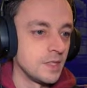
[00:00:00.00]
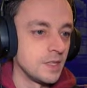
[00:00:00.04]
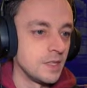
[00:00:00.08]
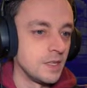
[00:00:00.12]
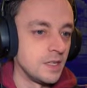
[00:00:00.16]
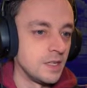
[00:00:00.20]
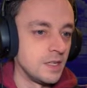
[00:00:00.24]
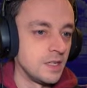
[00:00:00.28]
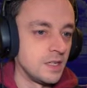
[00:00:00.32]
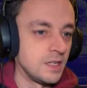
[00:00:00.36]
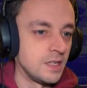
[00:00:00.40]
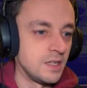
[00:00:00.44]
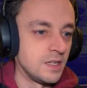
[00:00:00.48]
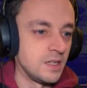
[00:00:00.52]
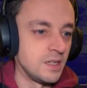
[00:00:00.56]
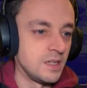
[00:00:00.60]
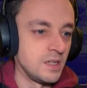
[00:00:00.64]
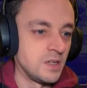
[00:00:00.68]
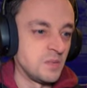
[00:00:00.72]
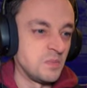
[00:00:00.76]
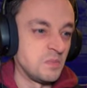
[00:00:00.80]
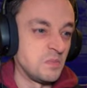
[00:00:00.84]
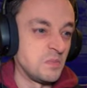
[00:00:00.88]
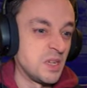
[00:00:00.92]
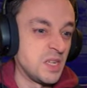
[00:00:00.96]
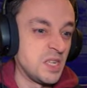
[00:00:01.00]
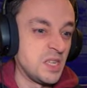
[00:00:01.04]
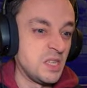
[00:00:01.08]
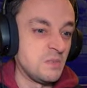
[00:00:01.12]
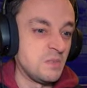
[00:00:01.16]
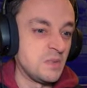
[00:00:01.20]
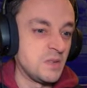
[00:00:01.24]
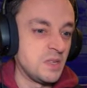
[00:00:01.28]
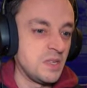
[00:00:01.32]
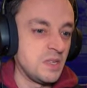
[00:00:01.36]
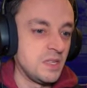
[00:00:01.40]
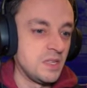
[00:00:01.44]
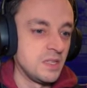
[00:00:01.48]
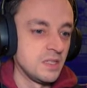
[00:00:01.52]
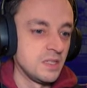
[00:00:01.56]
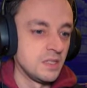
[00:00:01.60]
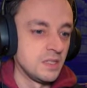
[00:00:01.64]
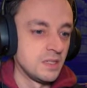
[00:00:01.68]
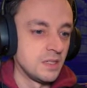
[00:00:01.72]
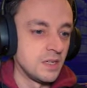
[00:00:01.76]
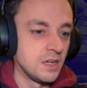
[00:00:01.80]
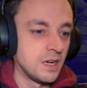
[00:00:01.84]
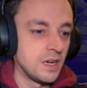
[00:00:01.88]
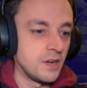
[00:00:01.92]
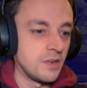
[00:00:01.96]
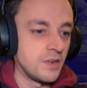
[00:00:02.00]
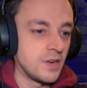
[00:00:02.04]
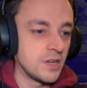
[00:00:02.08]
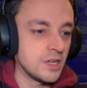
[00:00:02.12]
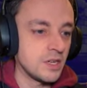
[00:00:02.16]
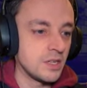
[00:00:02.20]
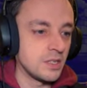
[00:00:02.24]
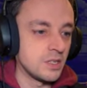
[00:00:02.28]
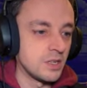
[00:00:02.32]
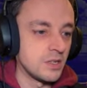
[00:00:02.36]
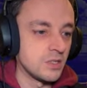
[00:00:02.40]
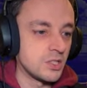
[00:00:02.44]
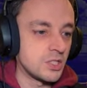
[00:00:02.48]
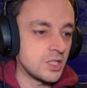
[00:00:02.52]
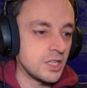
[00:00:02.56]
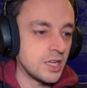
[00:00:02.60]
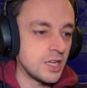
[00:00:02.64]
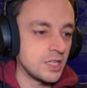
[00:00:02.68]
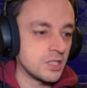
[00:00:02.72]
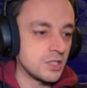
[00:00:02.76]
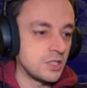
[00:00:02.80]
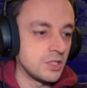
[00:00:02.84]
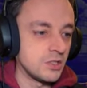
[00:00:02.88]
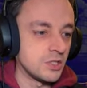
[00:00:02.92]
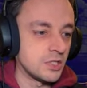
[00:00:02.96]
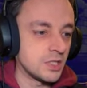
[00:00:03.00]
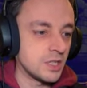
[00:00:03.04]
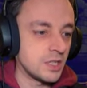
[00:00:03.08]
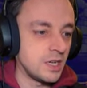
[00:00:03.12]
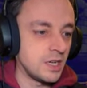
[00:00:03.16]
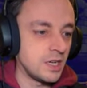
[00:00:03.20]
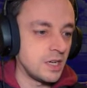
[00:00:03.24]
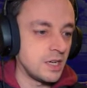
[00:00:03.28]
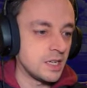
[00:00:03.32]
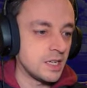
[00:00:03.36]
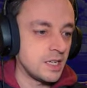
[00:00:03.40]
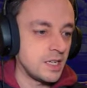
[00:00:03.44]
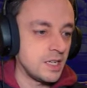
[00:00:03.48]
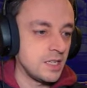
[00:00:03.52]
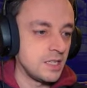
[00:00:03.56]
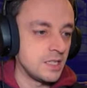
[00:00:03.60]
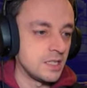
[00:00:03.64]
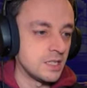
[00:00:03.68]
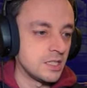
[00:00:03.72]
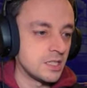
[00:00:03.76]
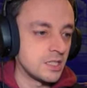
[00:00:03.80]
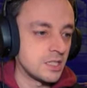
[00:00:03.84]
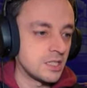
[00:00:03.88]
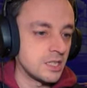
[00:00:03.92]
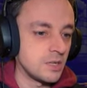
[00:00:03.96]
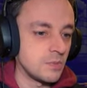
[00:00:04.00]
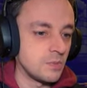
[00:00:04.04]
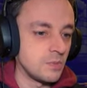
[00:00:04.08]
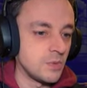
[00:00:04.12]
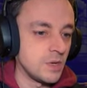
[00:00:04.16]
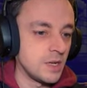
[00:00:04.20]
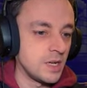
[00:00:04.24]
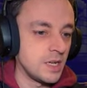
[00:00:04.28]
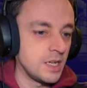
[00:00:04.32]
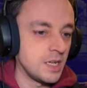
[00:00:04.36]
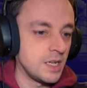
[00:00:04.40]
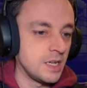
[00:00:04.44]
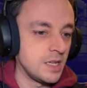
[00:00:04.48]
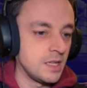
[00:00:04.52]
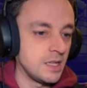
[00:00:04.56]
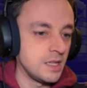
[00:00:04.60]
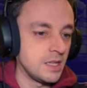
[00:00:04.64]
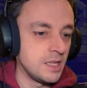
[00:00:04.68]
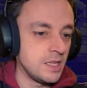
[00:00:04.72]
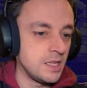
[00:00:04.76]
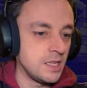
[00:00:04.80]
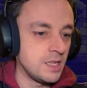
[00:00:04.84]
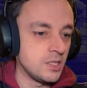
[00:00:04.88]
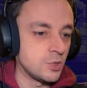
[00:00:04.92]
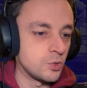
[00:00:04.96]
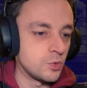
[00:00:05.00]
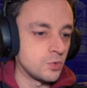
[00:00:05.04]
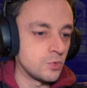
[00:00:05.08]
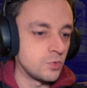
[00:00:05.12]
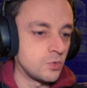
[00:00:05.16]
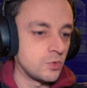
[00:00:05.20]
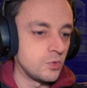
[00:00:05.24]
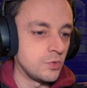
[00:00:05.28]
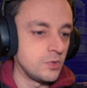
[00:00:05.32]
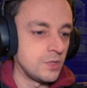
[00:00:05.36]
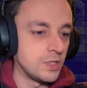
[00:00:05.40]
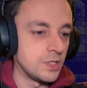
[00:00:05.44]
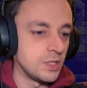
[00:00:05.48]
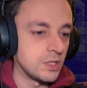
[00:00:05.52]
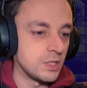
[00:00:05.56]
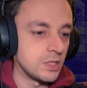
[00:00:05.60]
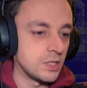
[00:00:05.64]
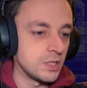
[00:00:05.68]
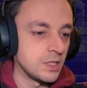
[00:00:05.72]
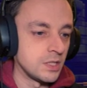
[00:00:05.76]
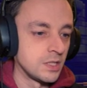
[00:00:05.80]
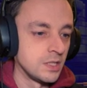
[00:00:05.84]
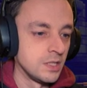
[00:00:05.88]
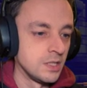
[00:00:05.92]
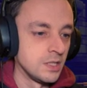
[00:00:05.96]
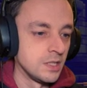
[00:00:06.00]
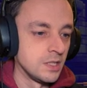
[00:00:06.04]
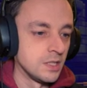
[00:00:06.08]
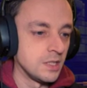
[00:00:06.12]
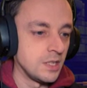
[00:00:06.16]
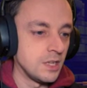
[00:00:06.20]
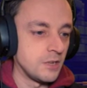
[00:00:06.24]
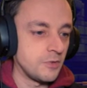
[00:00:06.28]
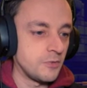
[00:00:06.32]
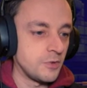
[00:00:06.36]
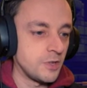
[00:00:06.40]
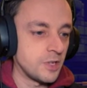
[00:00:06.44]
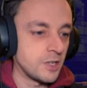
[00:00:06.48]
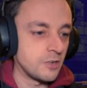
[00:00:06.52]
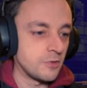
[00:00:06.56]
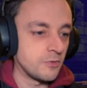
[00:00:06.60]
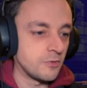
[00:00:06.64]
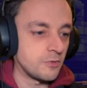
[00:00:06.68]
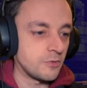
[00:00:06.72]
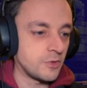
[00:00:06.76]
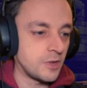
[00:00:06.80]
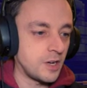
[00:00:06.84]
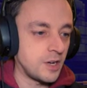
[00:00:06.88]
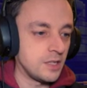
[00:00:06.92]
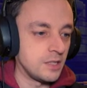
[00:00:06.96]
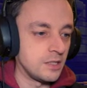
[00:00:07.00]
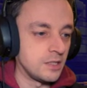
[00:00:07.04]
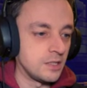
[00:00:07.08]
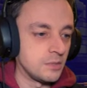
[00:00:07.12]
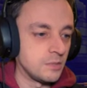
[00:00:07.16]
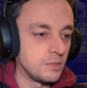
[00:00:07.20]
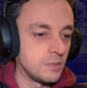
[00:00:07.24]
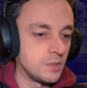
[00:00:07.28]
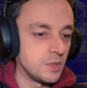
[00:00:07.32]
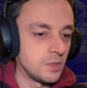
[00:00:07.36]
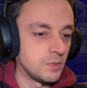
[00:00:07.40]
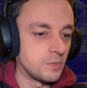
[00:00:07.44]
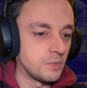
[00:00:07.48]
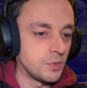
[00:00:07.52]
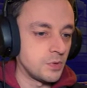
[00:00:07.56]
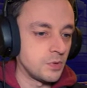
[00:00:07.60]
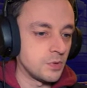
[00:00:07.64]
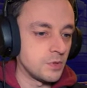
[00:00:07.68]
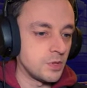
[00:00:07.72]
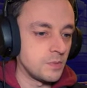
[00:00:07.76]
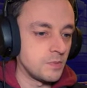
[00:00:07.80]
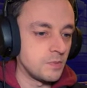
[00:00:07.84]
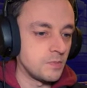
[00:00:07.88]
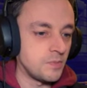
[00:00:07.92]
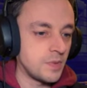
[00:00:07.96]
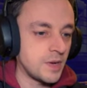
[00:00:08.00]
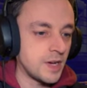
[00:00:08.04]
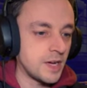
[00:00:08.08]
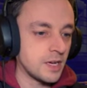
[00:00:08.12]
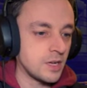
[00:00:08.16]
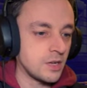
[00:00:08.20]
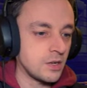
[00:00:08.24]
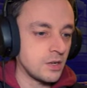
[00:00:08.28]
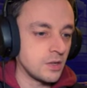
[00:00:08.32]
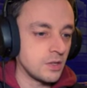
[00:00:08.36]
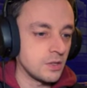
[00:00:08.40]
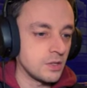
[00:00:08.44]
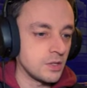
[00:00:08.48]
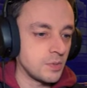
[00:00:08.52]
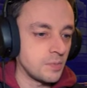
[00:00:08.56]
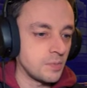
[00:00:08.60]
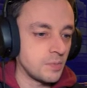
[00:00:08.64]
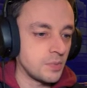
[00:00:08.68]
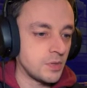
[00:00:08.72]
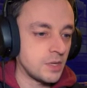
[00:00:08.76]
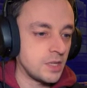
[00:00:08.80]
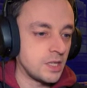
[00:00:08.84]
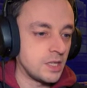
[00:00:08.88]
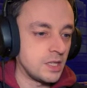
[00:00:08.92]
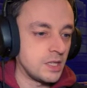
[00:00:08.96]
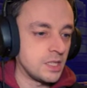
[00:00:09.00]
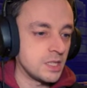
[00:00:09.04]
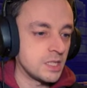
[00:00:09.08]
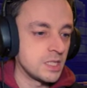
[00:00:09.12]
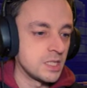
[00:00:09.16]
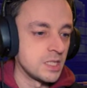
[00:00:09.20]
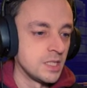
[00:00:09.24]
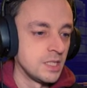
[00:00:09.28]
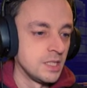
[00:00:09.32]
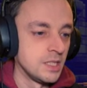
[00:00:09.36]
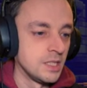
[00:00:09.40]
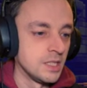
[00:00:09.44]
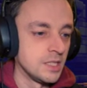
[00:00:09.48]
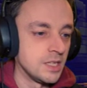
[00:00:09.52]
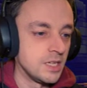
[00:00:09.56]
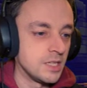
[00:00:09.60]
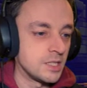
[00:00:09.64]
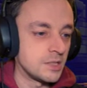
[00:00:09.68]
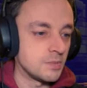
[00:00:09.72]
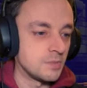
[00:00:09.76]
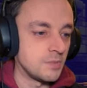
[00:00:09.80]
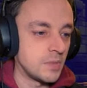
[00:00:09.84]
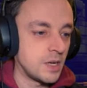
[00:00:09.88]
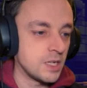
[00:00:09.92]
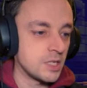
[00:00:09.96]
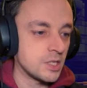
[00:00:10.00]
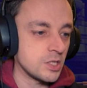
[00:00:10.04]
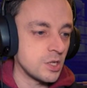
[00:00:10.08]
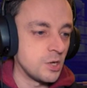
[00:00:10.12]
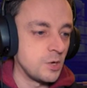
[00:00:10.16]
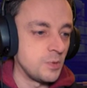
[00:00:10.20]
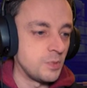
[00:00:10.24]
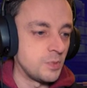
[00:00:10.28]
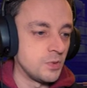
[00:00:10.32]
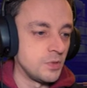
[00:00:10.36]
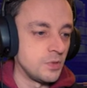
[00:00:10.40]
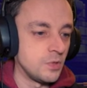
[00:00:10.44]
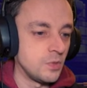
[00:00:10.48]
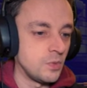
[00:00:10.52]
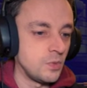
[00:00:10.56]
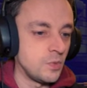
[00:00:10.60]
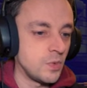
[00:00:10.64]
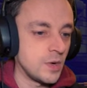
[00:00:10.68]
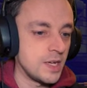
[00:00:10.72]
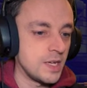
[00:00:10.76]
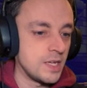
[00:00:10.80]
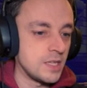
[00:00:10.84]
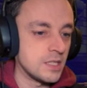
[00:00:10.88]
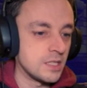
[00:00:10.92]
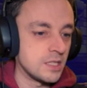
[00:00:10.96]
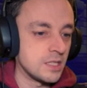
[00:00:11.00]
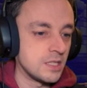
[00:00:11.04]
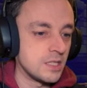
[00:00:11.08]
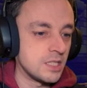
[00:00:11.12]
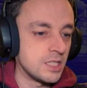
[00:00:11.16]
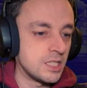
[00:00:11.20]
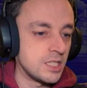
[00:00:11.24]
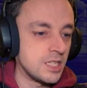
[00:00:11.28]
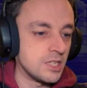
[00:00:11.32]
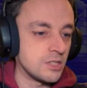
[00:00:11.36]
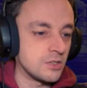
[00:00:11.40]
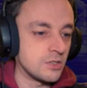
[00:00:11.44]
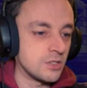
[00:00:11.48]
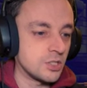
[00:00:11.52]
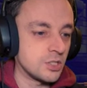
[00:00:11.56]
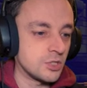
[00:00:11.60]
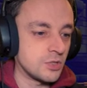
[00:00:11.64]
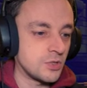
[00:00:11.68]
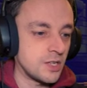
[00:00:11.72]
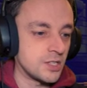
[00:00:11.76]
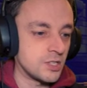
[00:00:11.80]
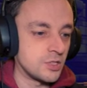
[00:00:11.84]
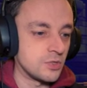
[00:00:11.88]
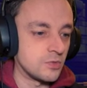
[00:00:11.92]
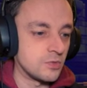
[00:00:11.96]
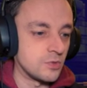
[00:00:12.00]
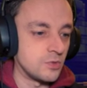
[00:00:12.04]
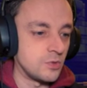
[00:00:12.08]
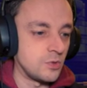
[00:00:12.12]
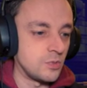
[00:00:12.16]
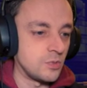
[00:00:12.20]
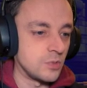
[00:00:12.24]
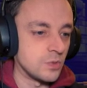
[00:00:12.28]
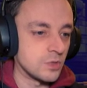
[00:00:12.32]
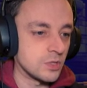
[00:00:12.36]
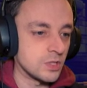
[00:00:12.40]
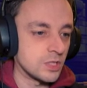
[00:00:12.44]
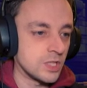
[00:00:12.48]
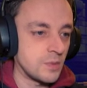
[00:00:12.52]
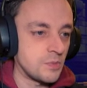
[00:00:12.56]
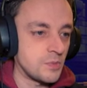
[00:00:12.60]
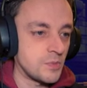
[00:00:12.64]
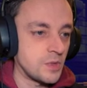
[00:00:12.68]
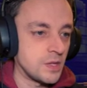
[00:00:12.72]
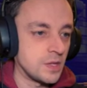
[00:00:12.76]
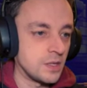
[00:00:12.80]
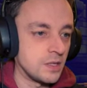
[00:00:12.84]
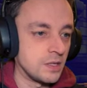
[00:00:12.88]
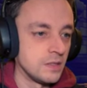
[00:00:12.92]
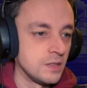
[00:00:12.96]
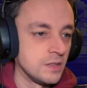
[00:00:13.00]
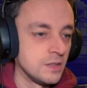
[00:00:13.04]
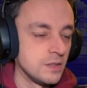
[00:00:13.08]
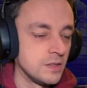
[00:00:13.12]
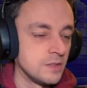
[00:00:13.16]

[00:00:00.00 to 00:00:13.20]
Uh, maybe. I reckon those statues are hidden somewhere in these ruins. If we can find them and put them back on the plinth, it might open the way to the secret treasure room or something.